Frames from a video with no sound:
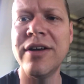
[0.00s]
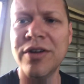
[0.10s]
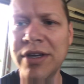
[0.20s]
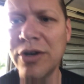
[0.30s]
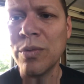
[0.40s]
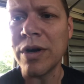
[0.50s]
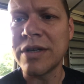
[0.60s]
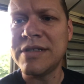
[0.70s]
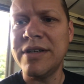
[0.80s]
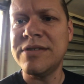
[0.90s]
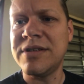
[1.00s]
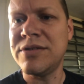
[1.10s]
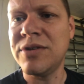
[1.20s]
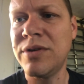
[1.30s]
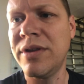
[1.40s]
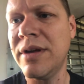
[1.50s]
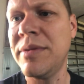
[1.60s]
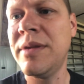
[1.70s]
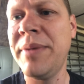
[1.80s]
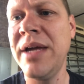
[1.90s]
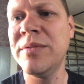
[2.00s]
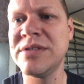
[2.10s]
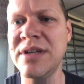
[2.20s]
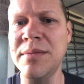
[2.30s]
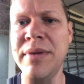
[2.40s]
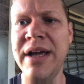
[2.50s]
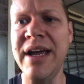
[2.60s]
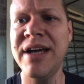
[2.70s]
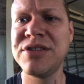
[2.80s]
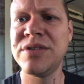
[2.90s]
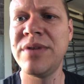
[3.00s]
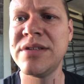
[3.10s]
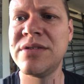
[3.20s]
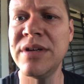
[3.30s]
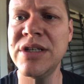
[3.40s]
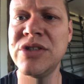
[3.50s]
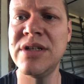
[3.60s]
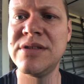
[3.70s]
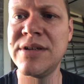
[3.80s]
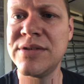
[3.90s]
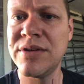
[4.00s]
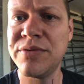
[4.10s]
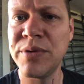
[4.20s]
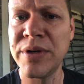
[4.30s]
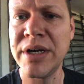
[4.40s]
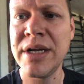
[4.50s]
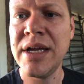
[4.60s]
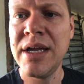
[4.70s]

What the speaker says: called Interworks here in Sarasota. The paint was done by Ashton Restoration in Sarasota, Florida.